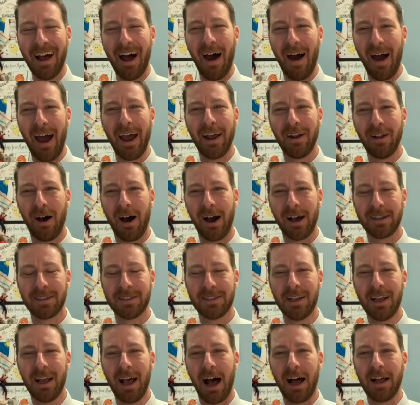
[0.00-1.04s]
All right, Hawks.
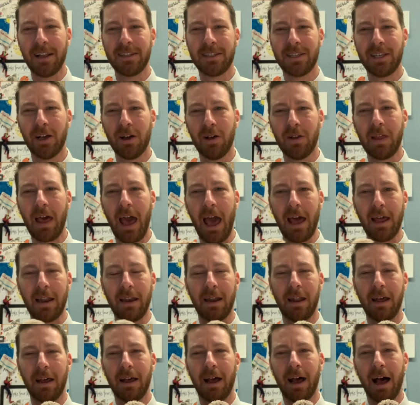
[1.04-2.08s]
Until
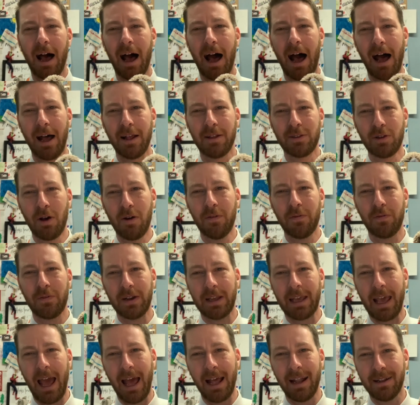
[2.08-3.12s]
then, uh, don't
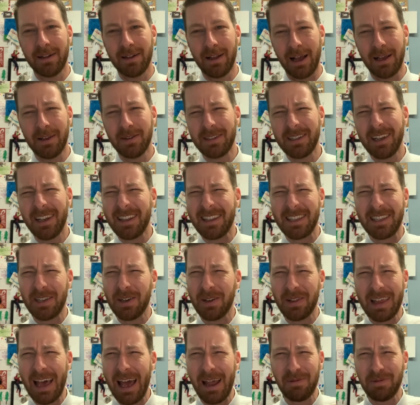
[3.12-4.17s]
forget. I say until
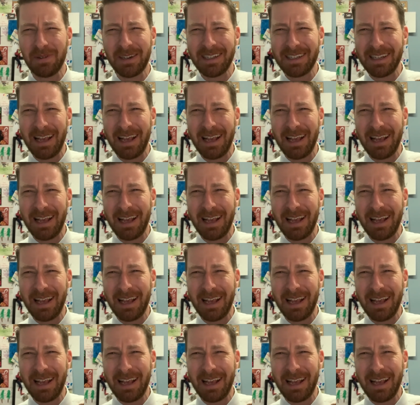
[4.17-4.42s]
then. What does